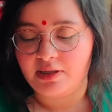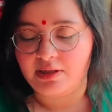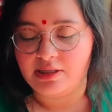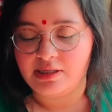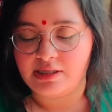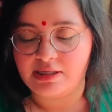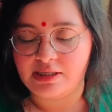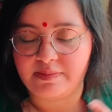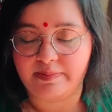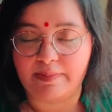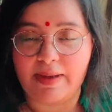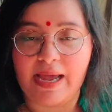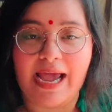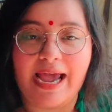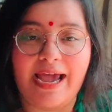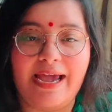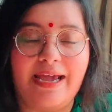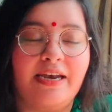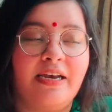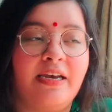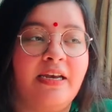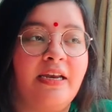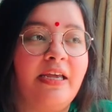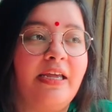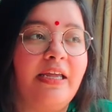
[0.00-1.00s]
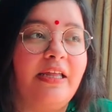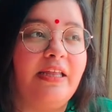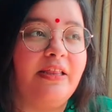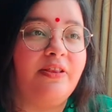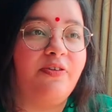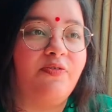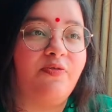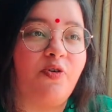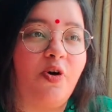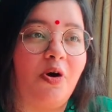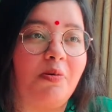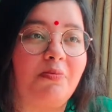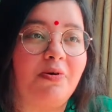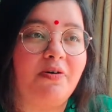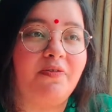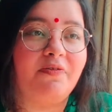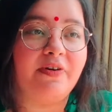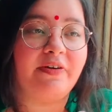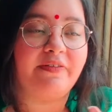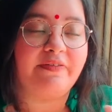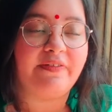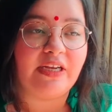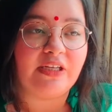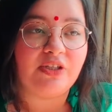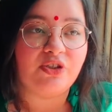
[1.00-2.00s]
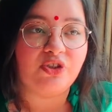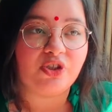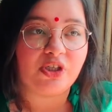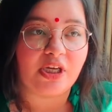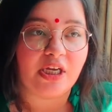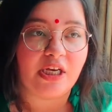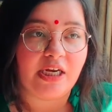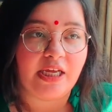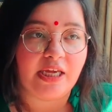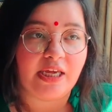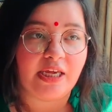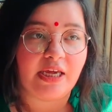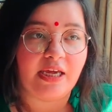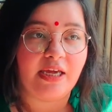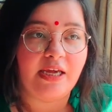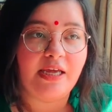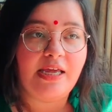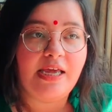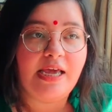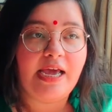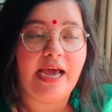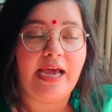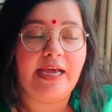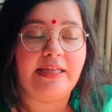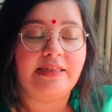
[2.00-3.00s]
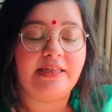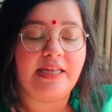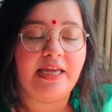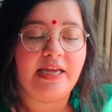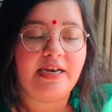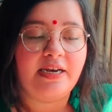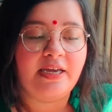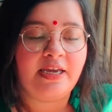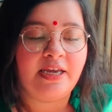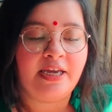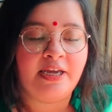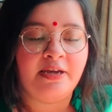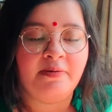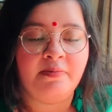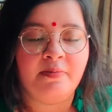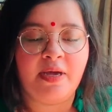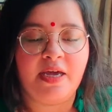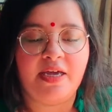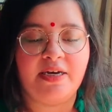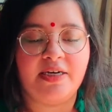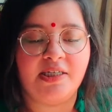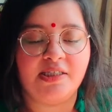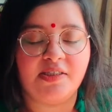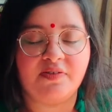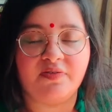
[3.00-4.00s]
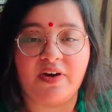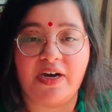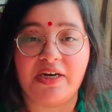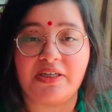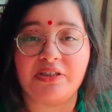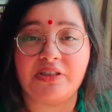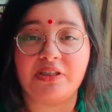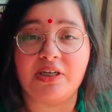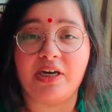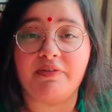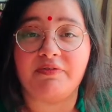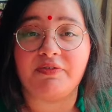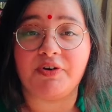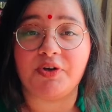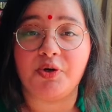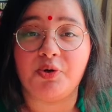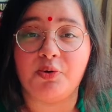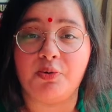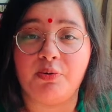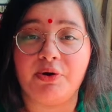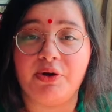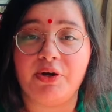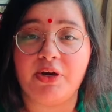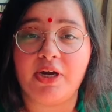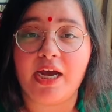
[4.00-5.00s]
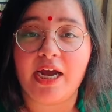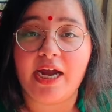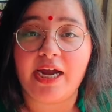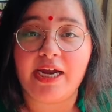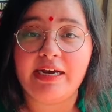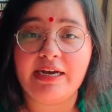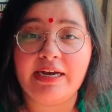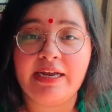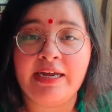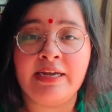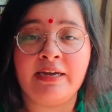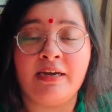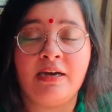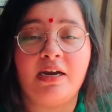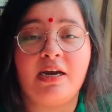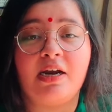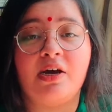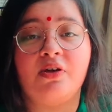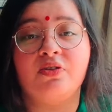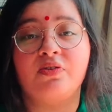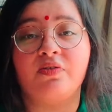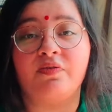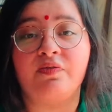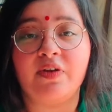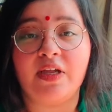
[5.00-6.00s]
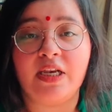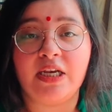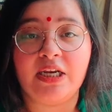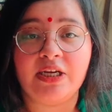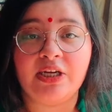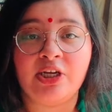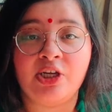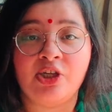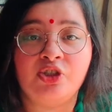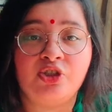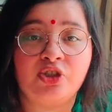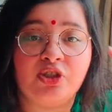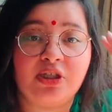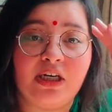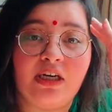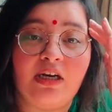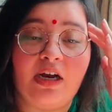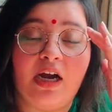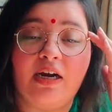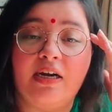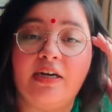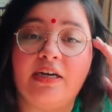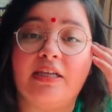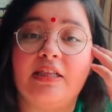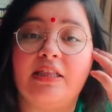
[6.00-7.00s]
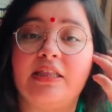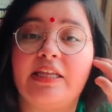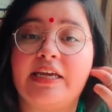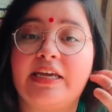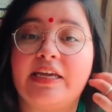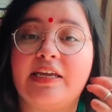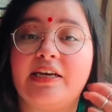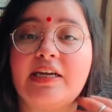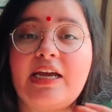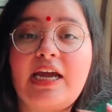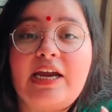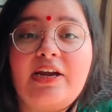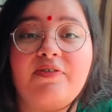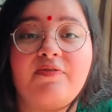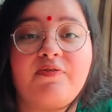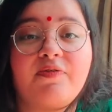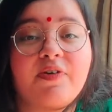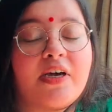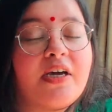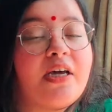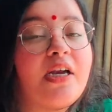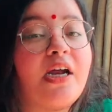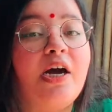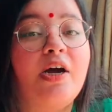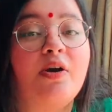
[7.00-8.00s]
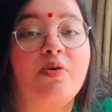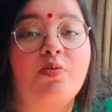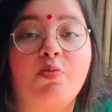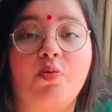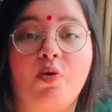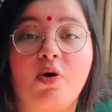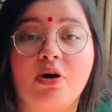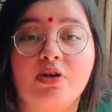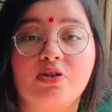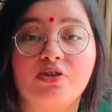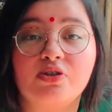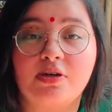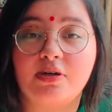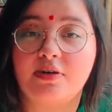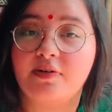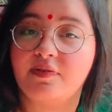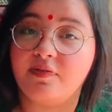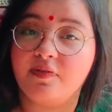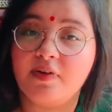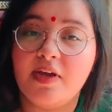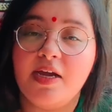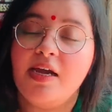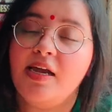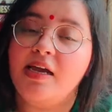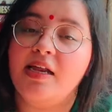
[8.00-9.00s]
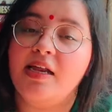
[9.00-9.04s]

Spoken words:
this man in the form of revenge killing, and then him and his father have to go into hiding around the village until they can kind of figure out what sort of